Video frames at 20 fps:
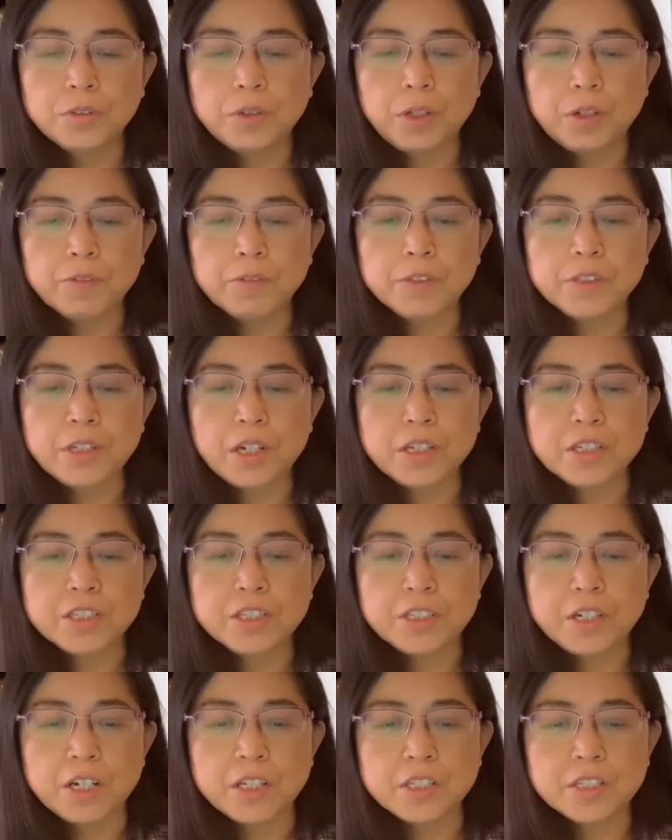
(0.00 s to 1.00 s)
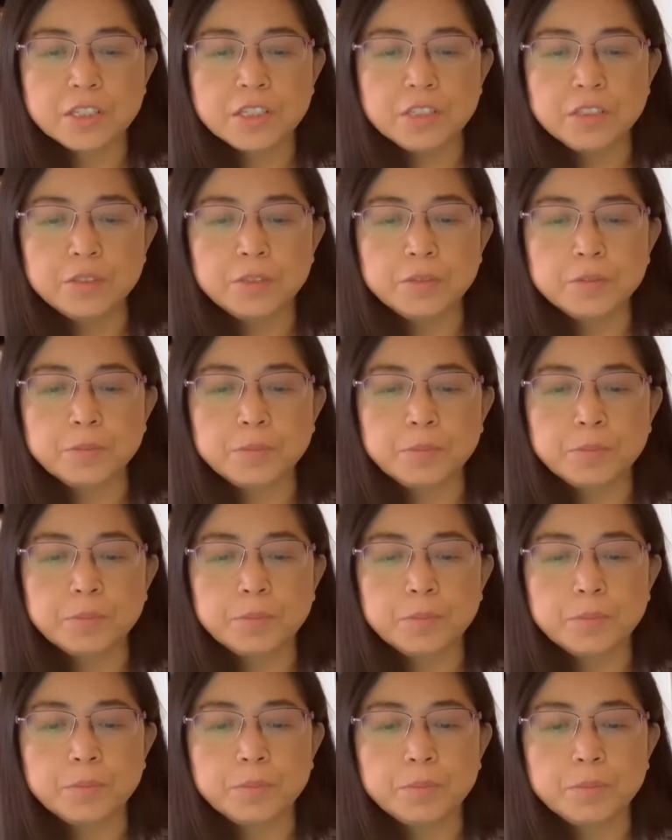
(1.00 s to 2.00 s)
have a
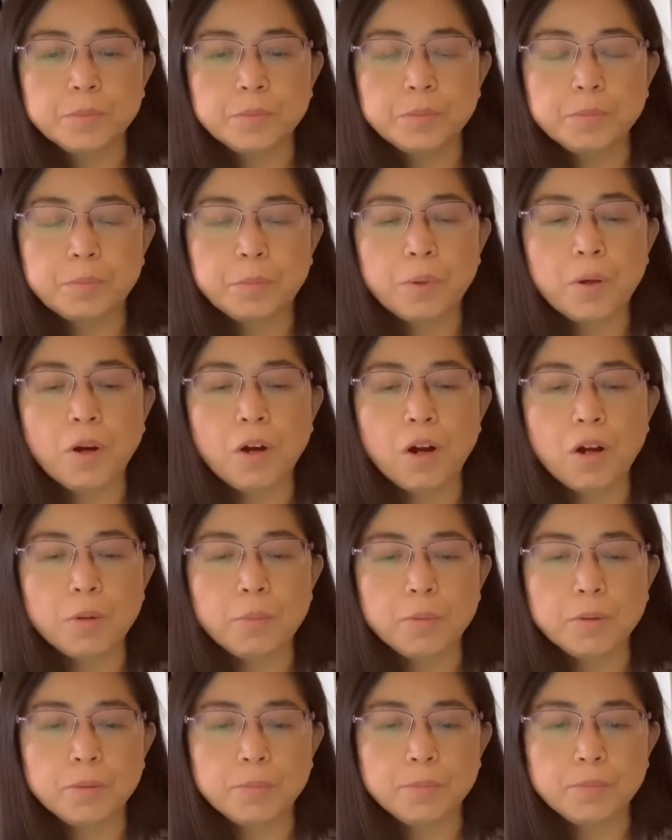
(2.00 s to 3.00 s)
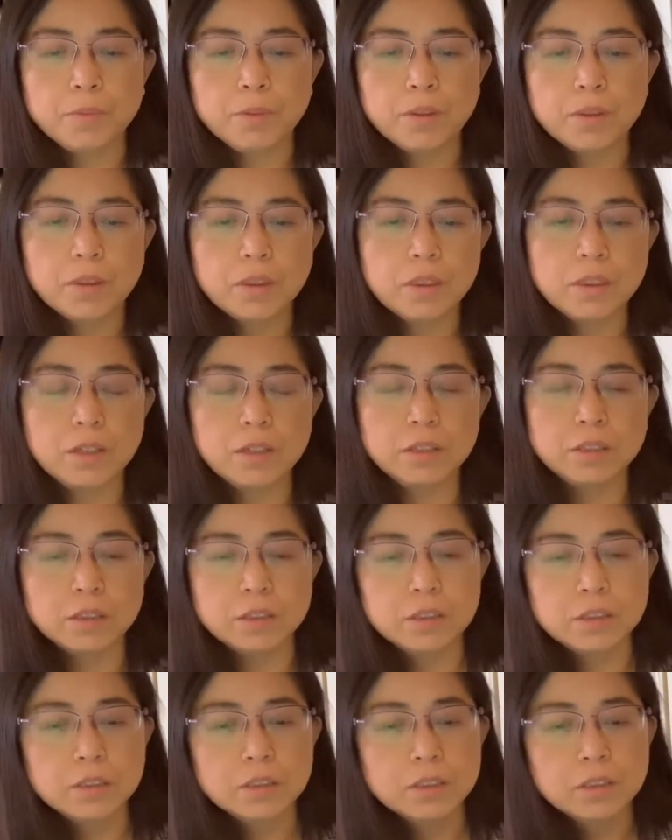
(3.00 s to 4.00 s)
digestion problem,
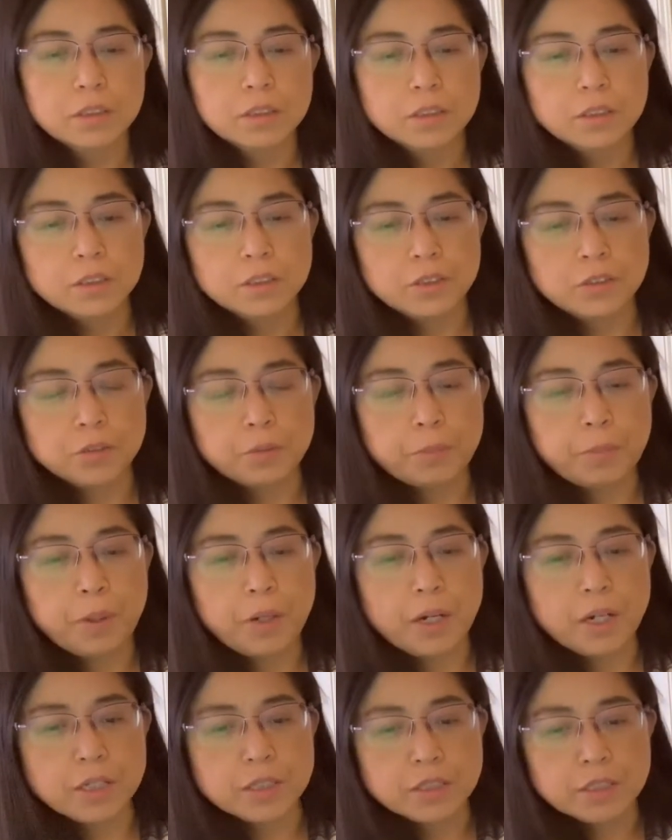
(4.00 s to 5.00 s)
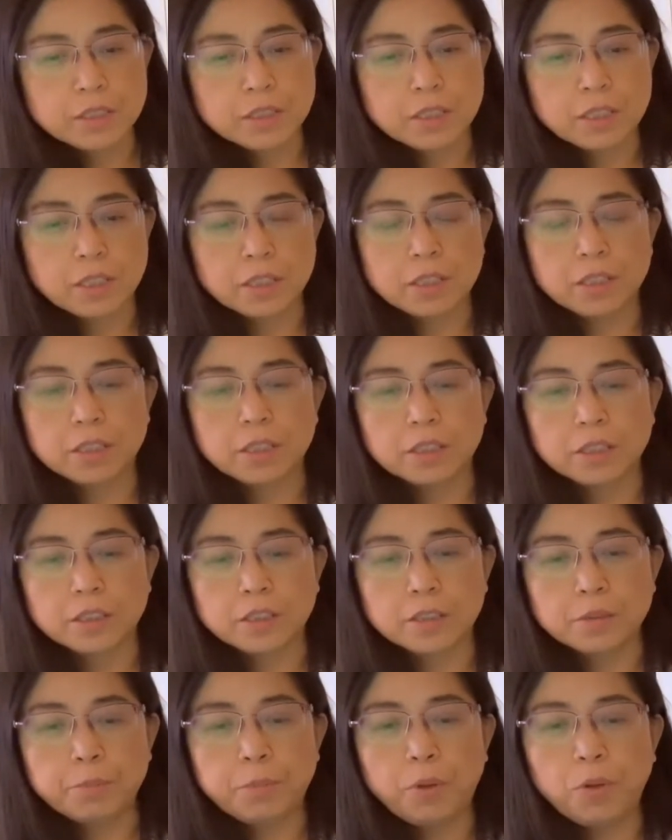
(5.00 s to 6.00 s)
then you press
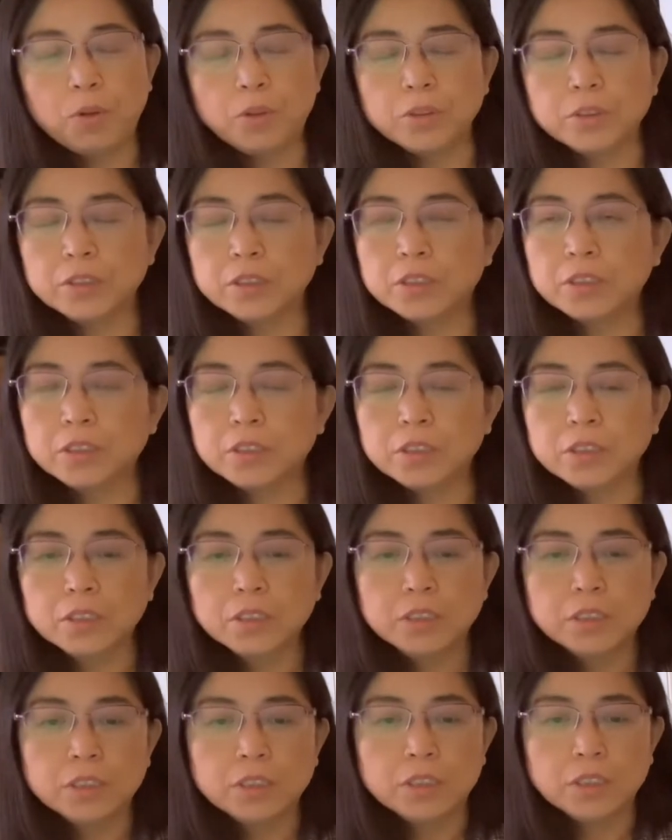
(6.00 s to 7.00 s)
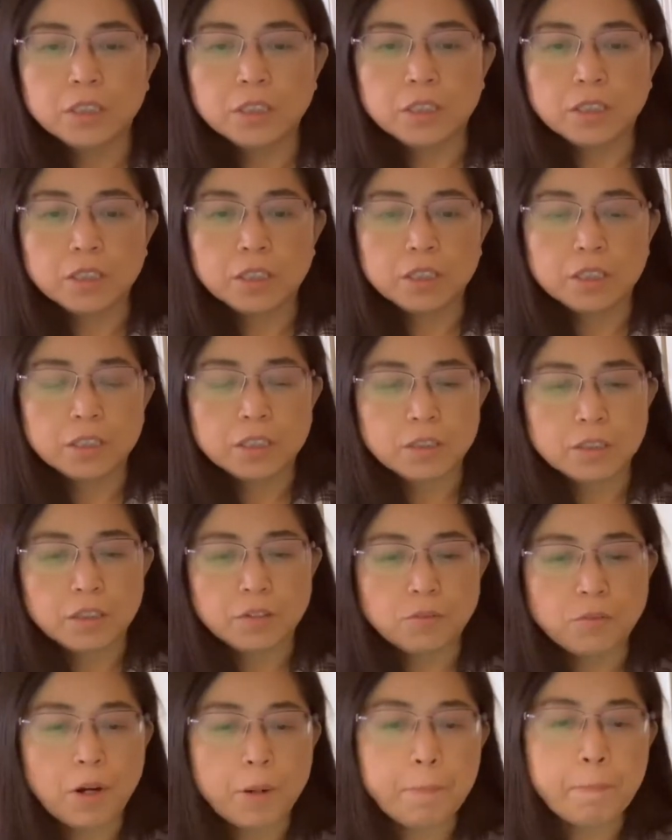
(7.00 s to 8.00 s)
the point
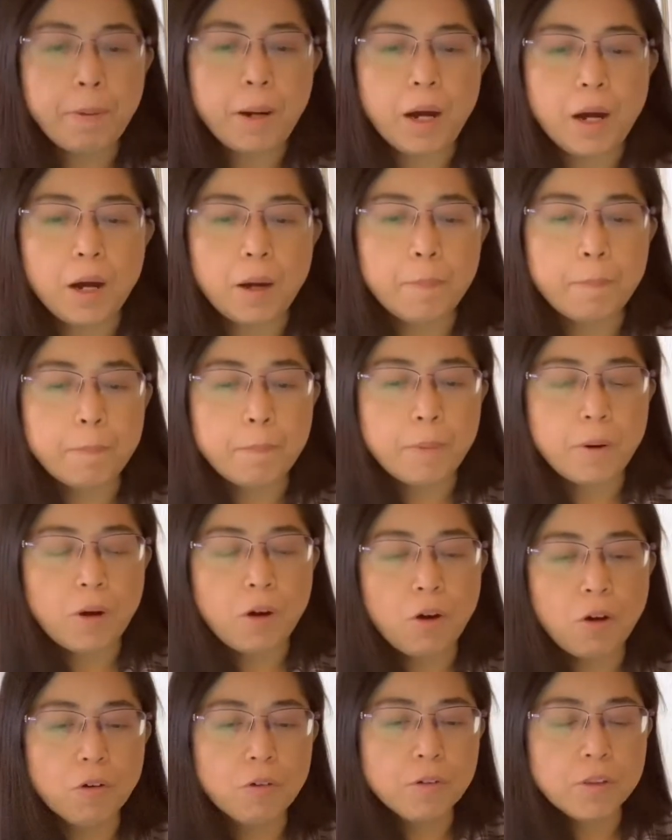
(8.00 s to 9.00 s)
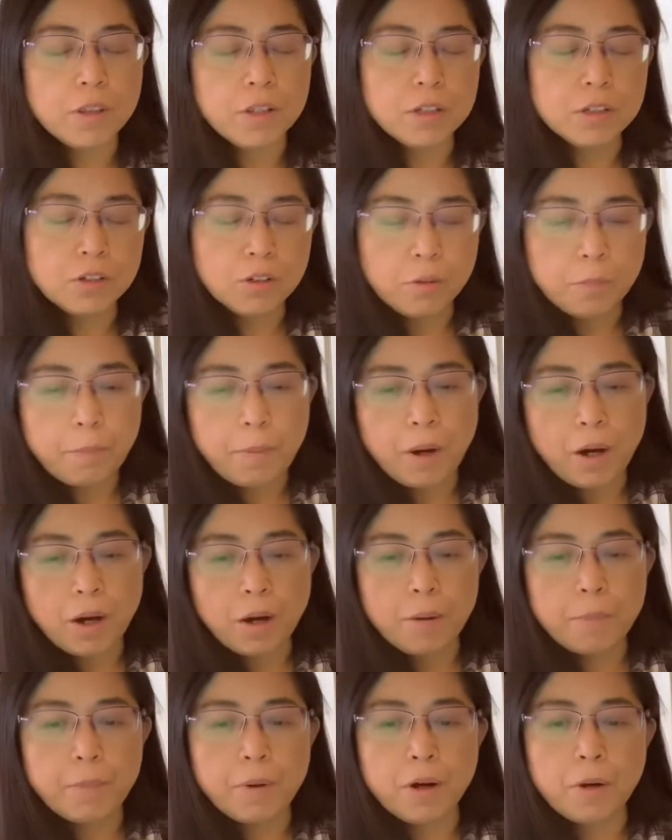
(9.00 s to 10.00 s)
1 palm, horizontal
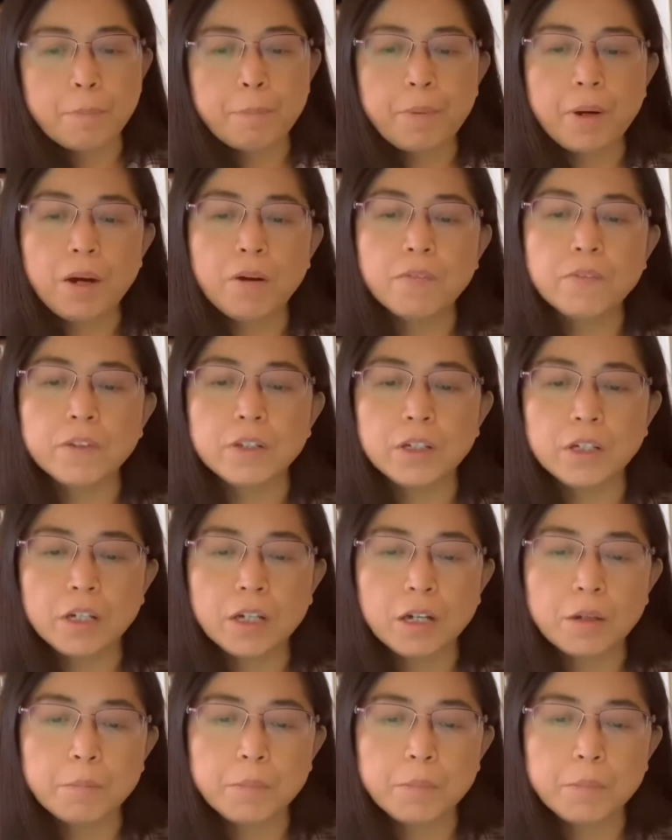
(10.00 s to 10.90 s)
palm above the